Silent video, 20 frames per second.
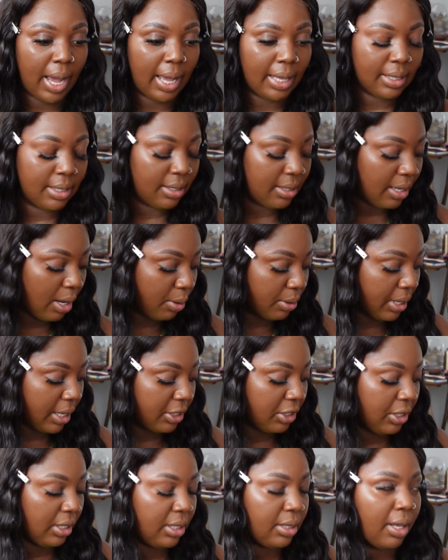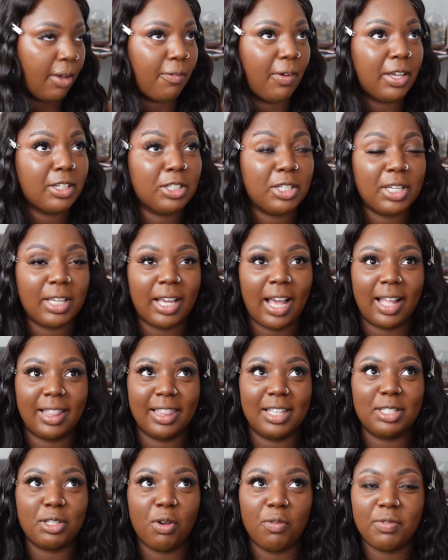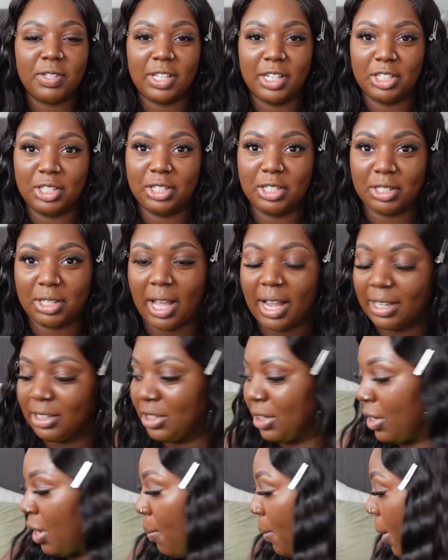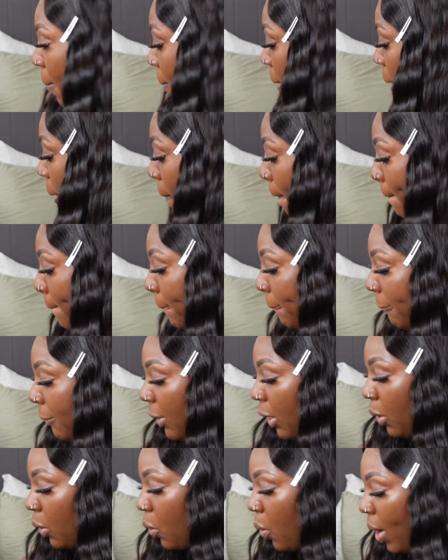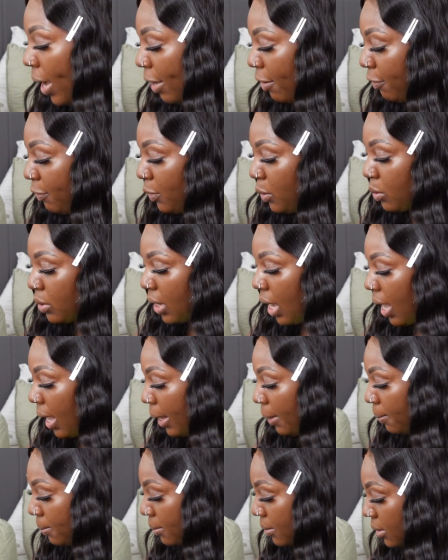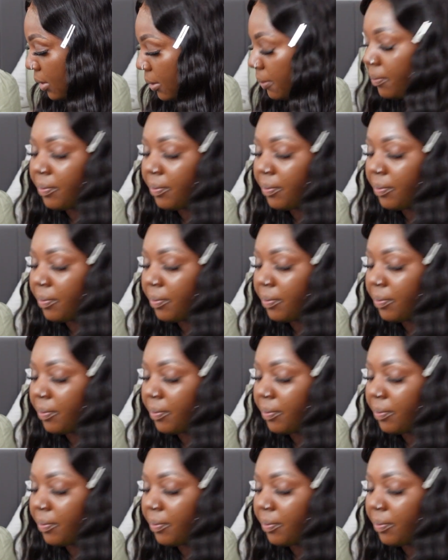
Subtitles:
And I've actually had this conversation has actually come up quite a few times